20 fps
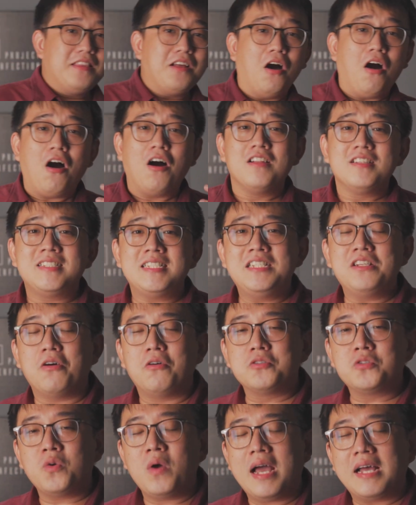The Holocene
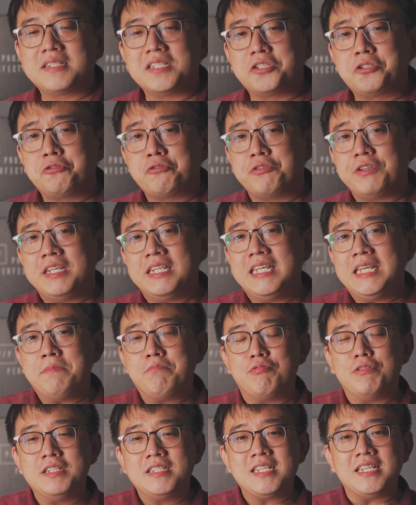also has a 3D
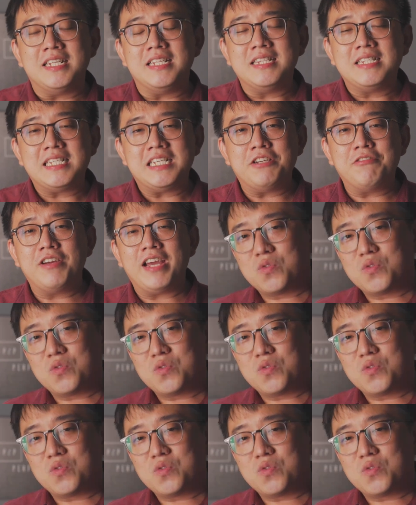printed interior